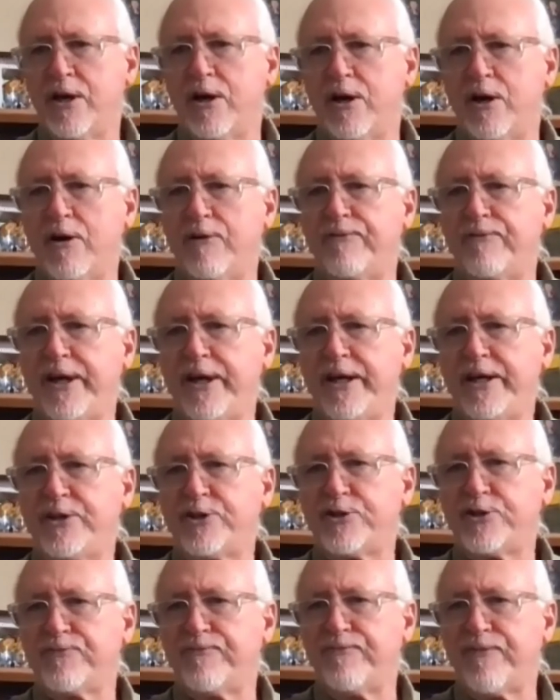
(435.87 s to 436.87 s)
of
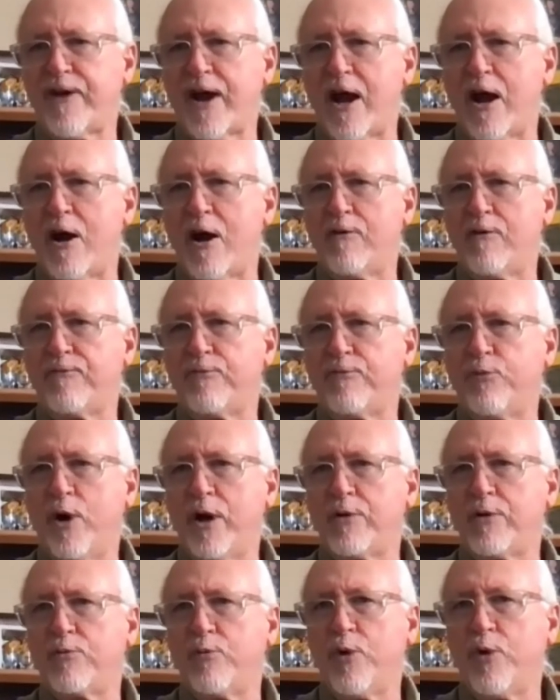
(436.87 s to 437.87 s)
each valve,
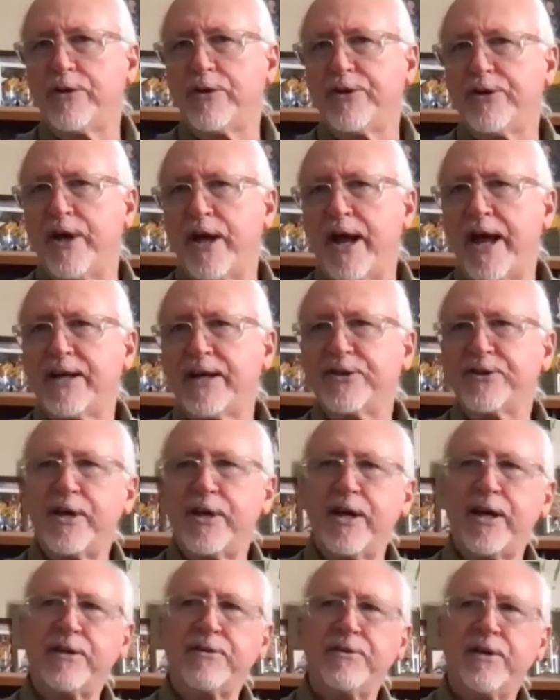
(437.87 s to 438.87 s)
what what the
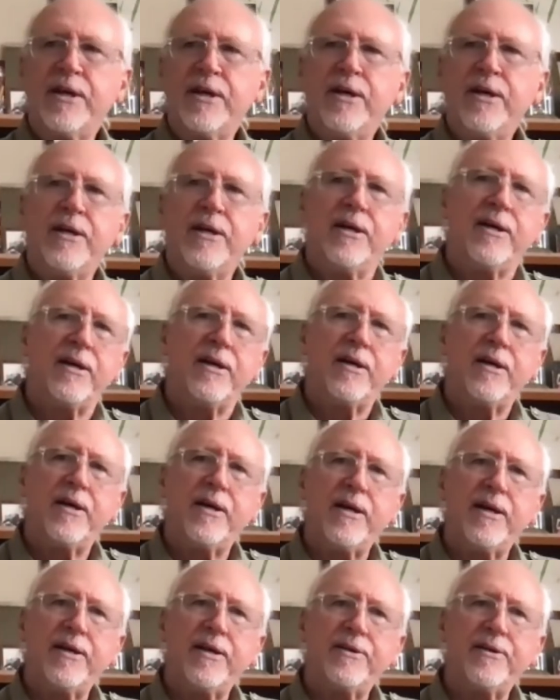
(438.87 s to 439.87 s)
asset
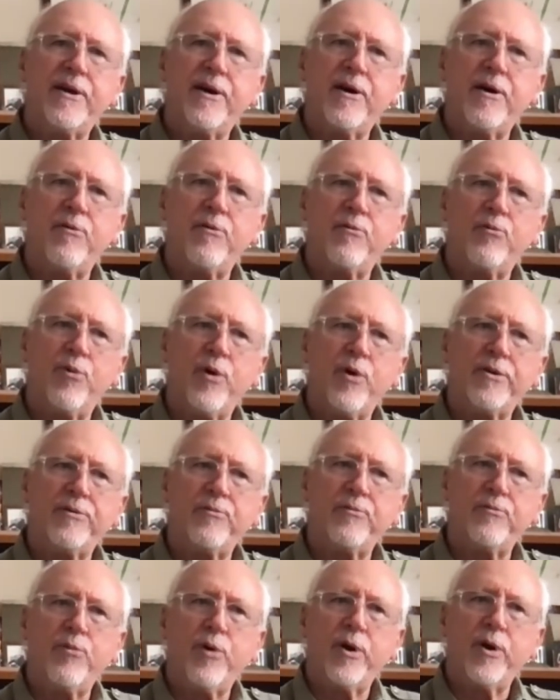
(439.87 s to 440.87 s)
and uh, what
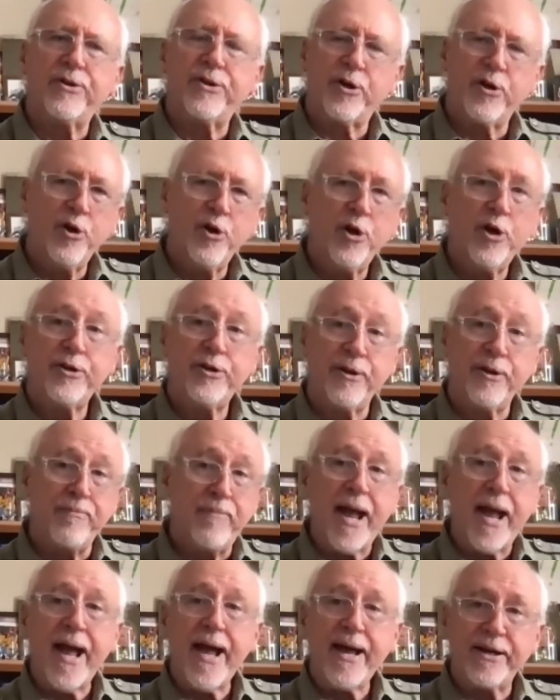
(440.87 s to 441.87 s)
what the good and the
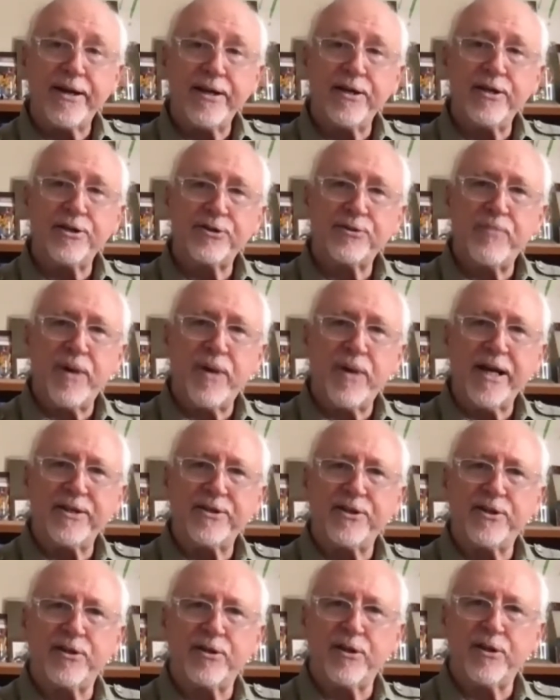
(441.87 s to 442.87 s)
bad is
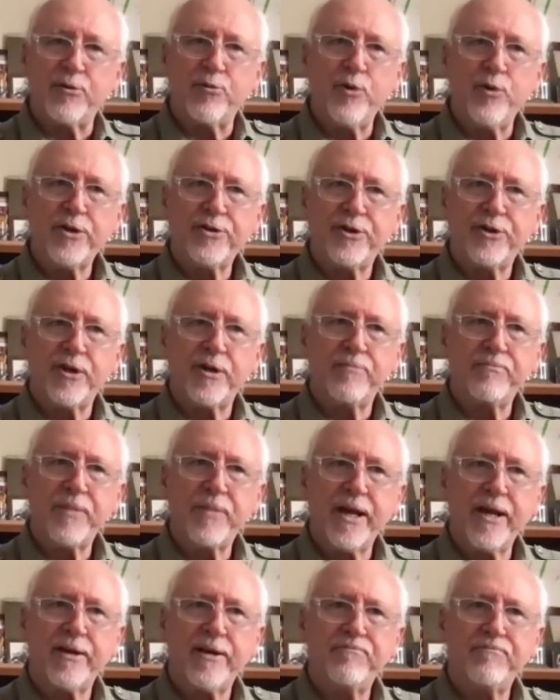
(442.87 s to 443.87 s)
basically with them,
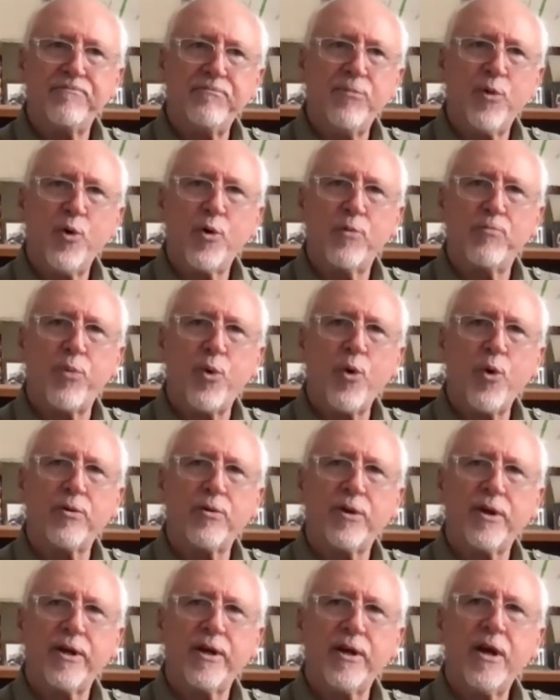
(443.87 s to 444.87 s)
and more
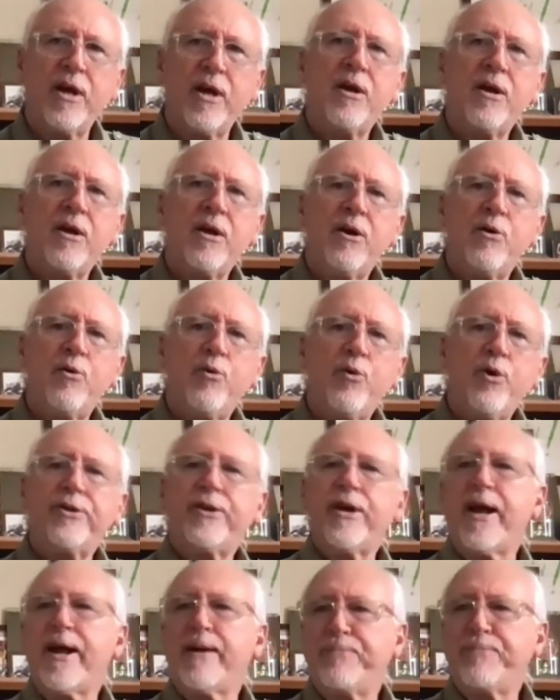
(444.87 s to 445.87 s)
importantly, what the
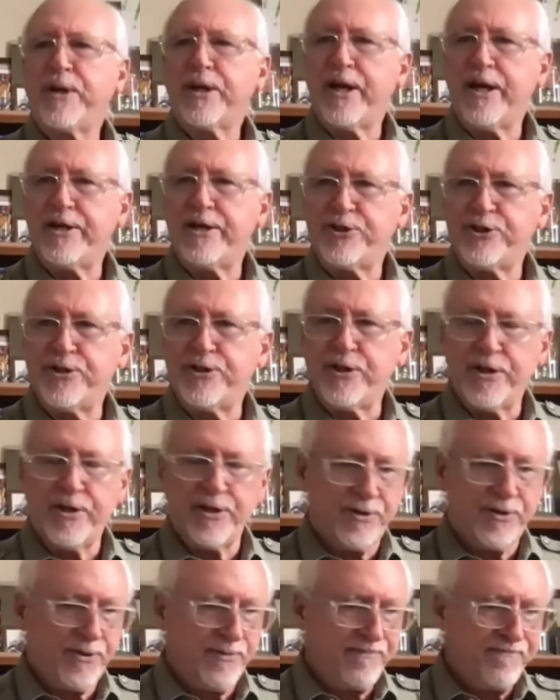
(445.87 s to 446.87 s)
application
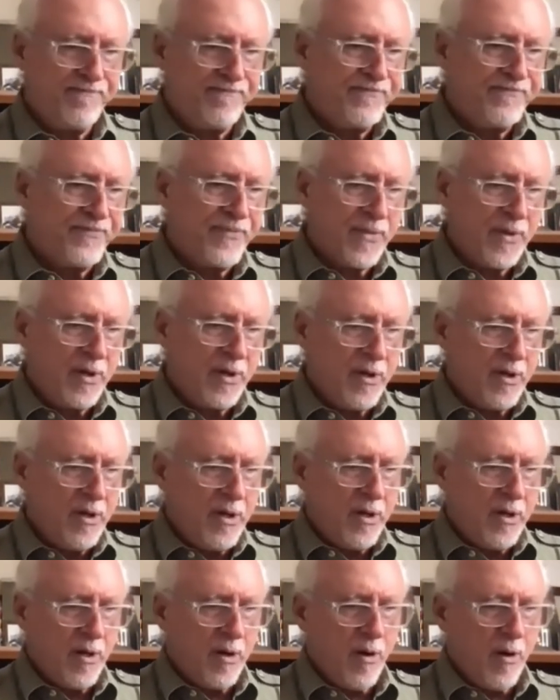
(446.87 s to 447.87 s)
is.
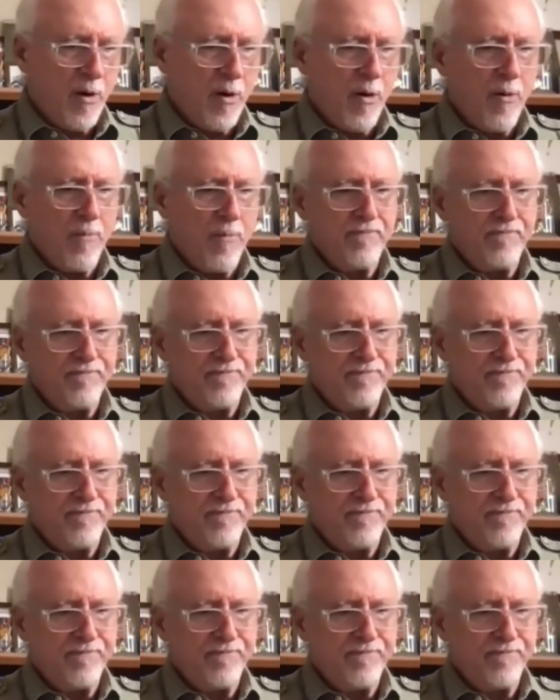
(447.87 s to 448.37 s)
Um,